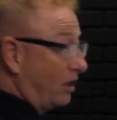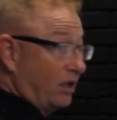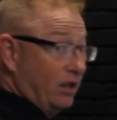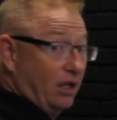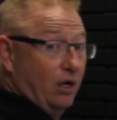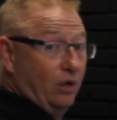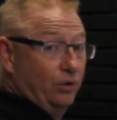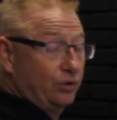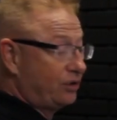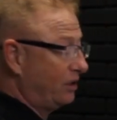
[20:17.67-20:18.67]

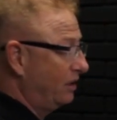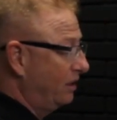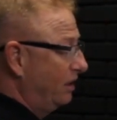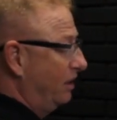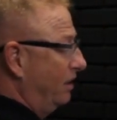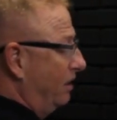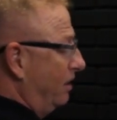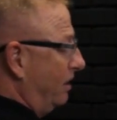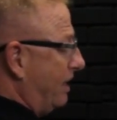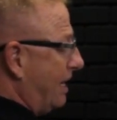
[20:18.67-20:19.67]
closed
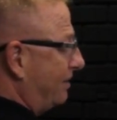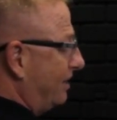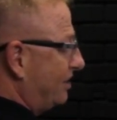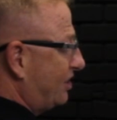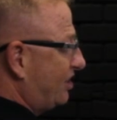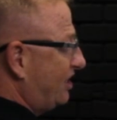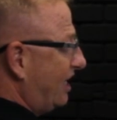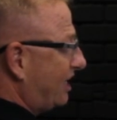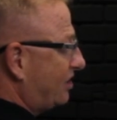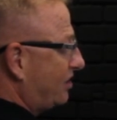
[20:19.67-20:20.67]
at the
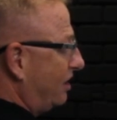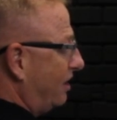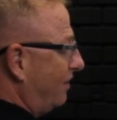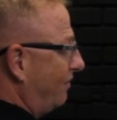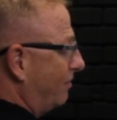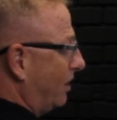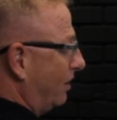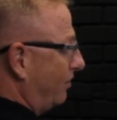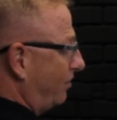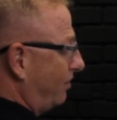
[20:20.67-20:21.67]
6th of the
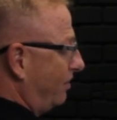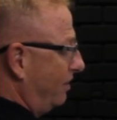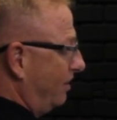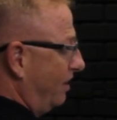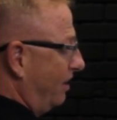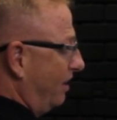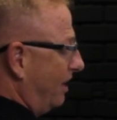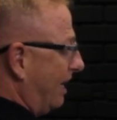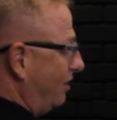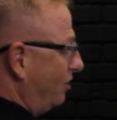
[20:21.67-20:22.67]
month
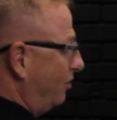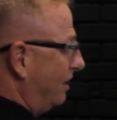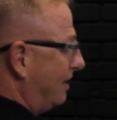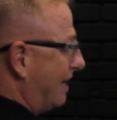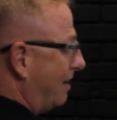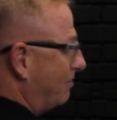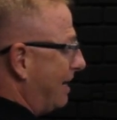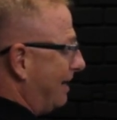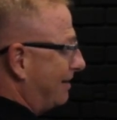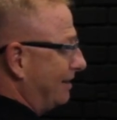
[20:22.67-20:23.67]
and you did not
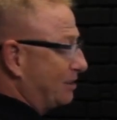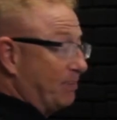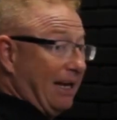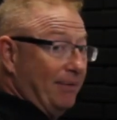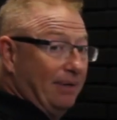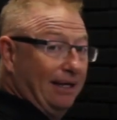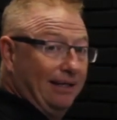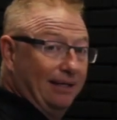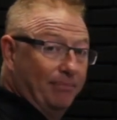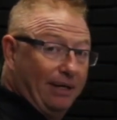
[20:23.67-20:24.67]
make this payment
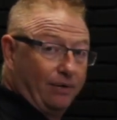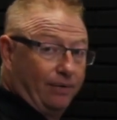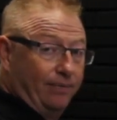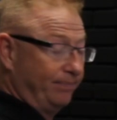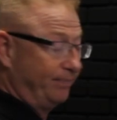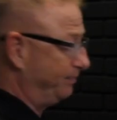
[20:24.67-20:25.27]
in the middle